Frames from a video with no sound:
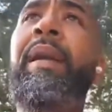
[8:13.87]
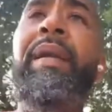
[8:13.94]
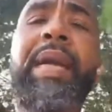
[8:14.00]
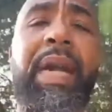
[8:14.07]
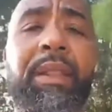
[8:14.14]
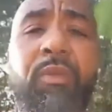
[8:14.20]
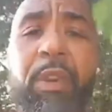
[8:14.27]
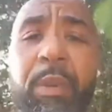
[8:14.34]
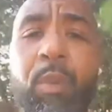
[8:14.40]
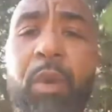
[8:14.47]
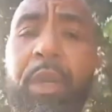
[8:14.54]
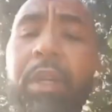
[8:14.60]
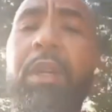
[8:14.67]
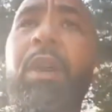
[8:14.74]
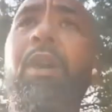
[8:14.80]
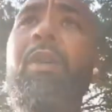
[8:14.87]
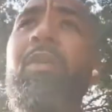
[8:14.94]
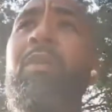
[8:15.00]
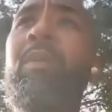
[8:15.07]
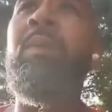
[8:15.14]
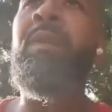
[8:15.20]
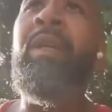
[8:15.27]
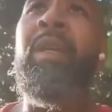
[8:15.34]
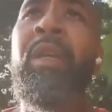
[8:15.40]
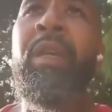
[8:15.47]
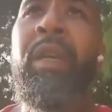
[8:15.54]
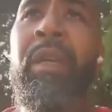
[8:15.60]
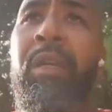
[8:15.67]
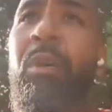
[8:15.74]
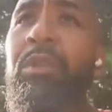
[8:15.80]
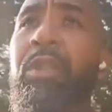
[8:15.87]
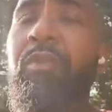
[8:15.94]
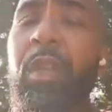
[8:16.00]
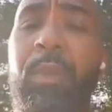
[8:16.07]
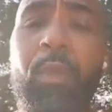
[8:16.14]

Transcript: Got 3 more to go, and those 3